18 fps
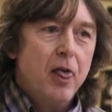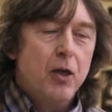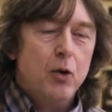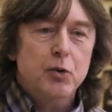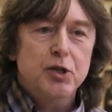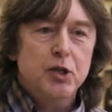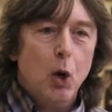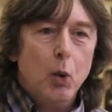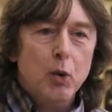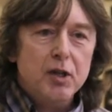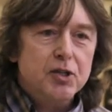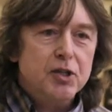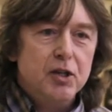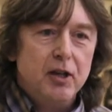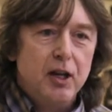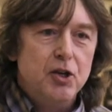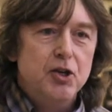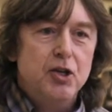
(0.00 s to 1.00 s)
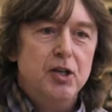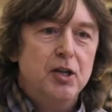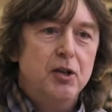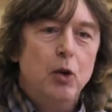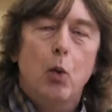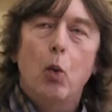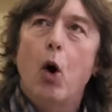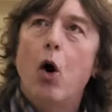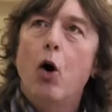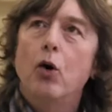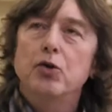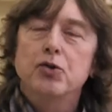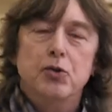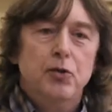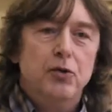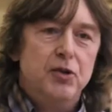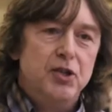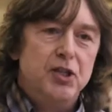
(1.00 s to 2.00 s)
There was no insulation in the
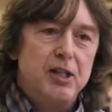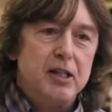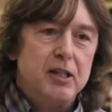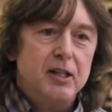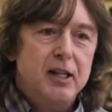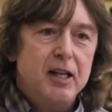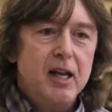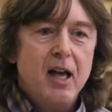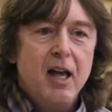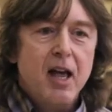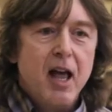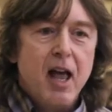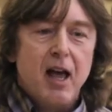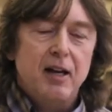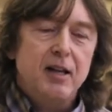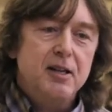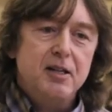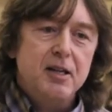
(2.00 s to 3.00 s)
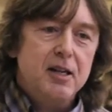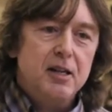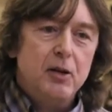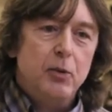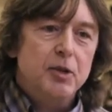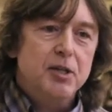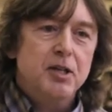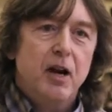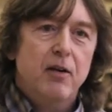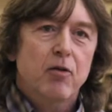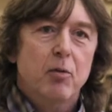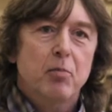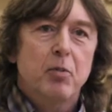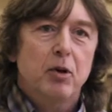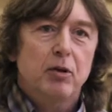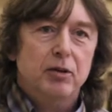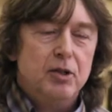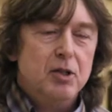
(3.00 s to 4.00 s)
walls or the ceiling, and indeed it was never
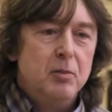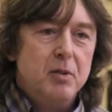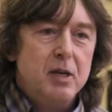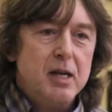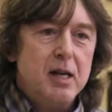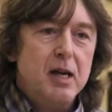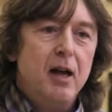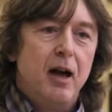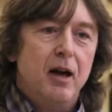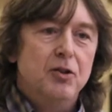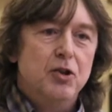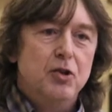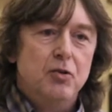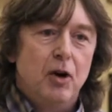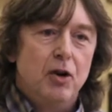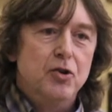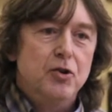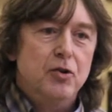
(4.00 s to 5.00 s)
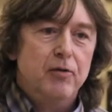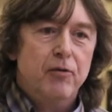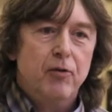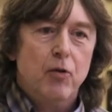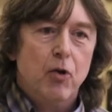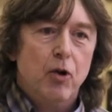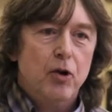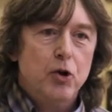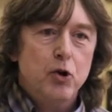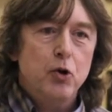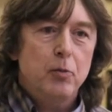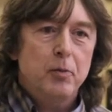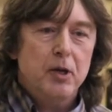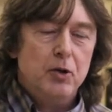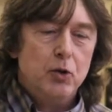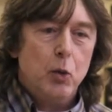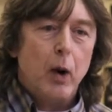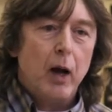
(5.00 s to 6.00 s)
built to be a structure for
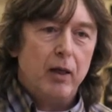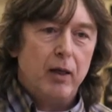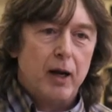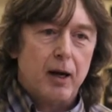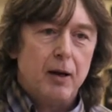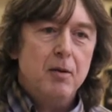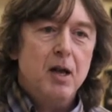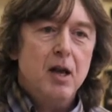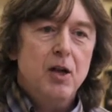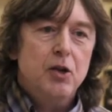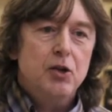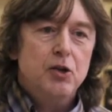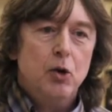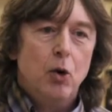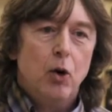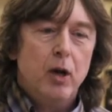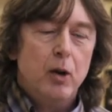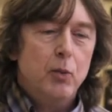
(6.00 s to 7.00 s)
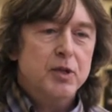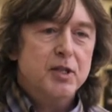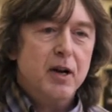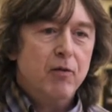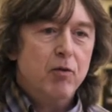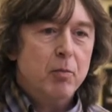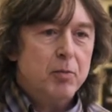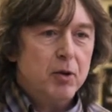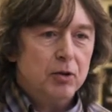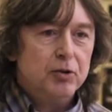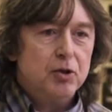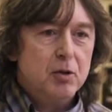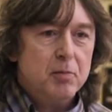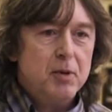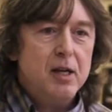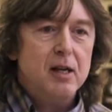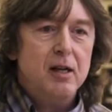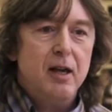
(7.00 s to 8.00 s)
human dwelling. So it was never built
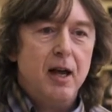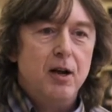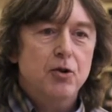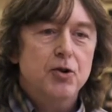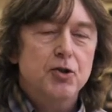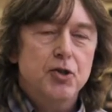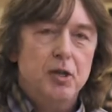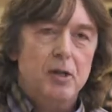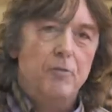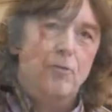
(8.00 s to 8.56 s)
to be energy